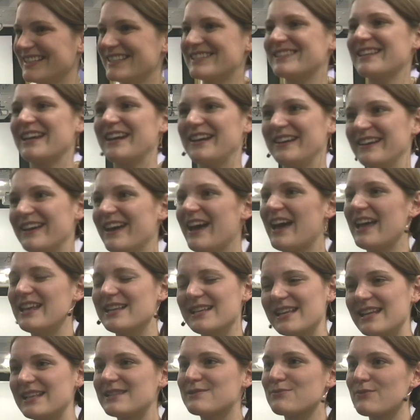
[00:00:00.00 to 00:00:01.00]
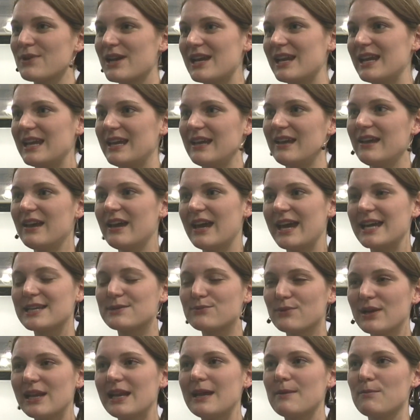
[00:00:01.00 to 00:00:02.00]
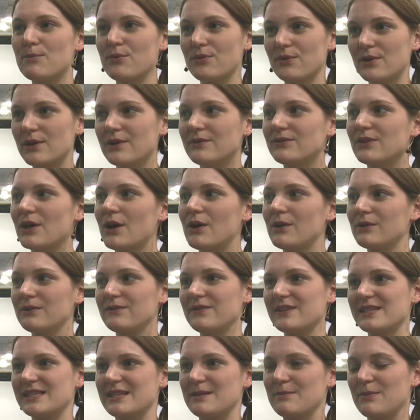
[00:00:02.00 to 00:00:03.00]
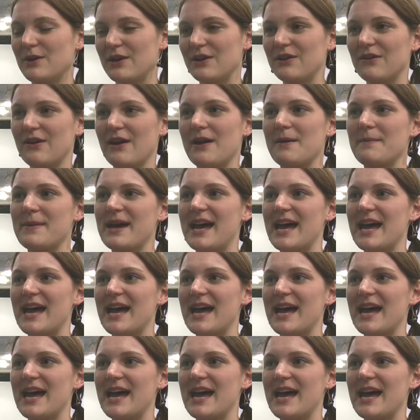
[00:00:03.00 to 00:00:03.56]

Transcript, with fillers: So uh, it's really it's really improved the whole visit program,